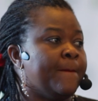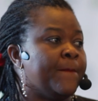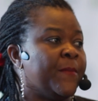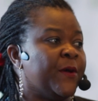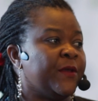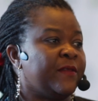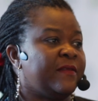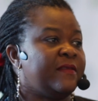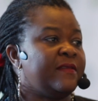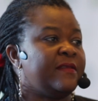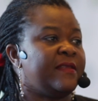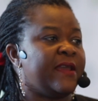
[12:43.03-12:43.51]

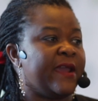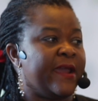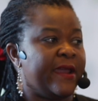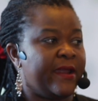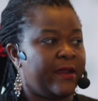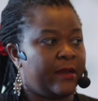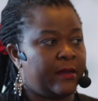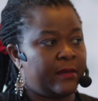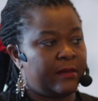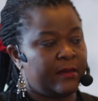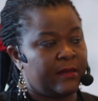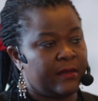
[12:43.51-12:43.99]
But
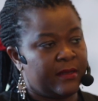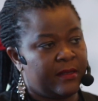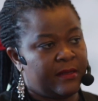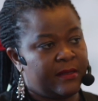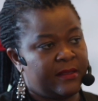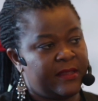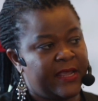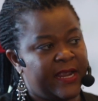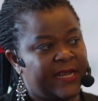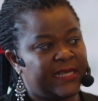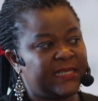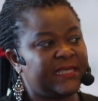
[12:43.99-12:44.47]

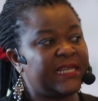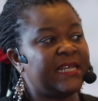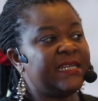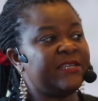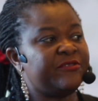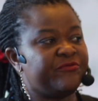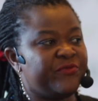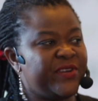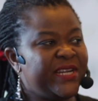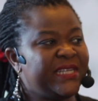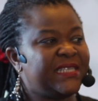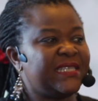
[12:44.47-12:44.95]
there's a
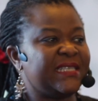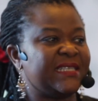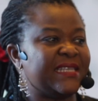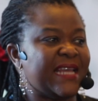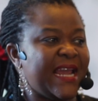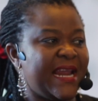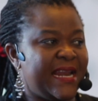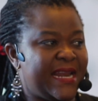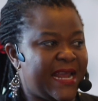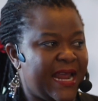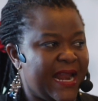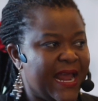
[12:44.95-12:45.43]

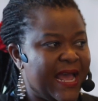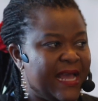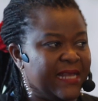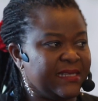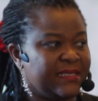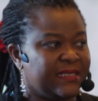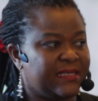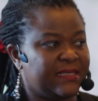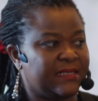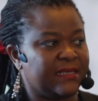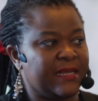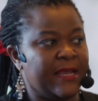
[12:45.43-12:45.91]
redesign that
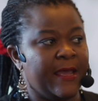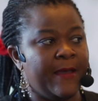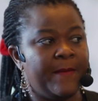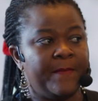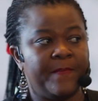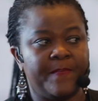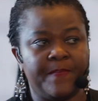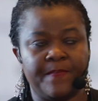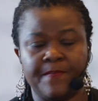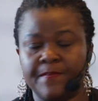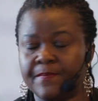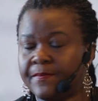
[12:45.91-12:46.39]
has
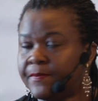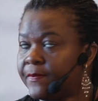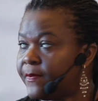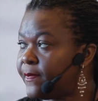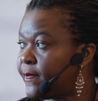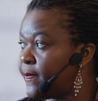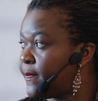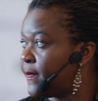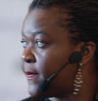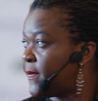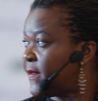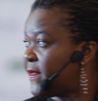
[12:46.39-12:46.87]

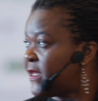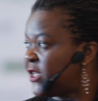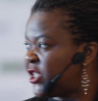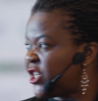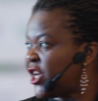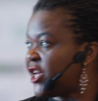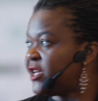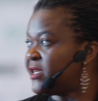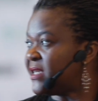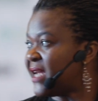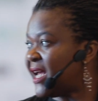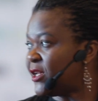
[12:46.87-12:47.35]

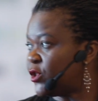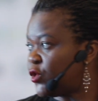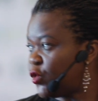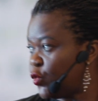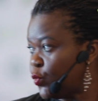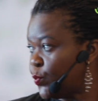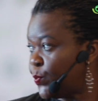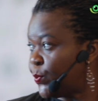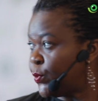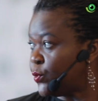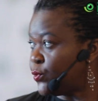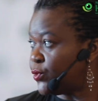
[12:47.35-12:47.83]
changed that
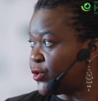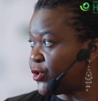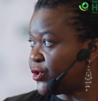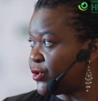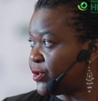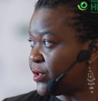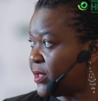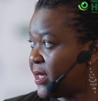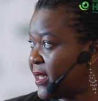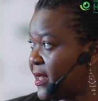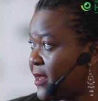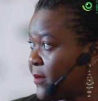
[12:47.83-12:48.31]
to
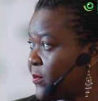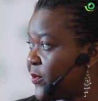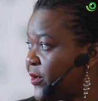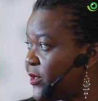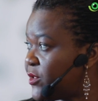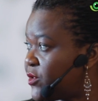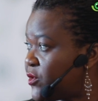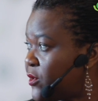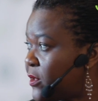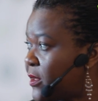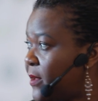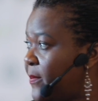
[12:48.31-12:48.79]
push, and I'm
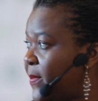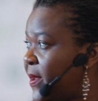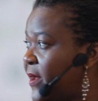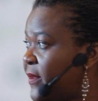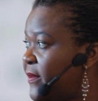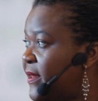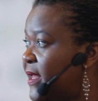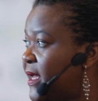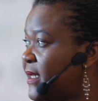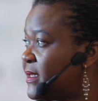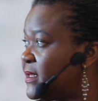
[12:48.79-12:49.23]
going to talk about